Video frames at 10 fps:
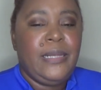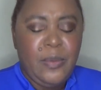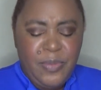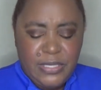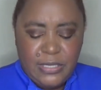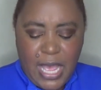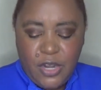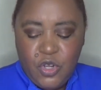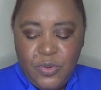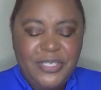lip is
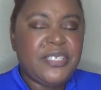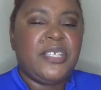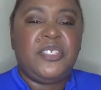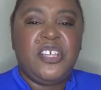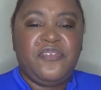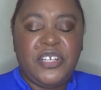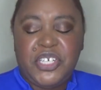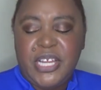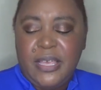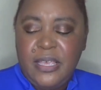not new. It's just a different
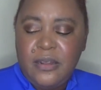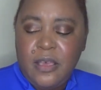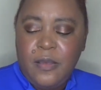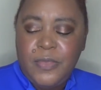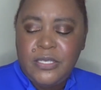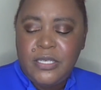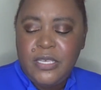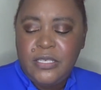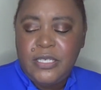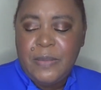shade. Um, this
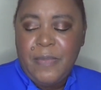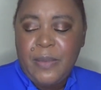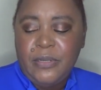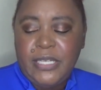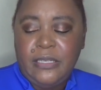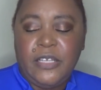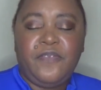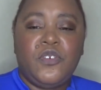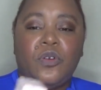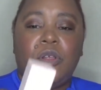is the Maybelline Lifter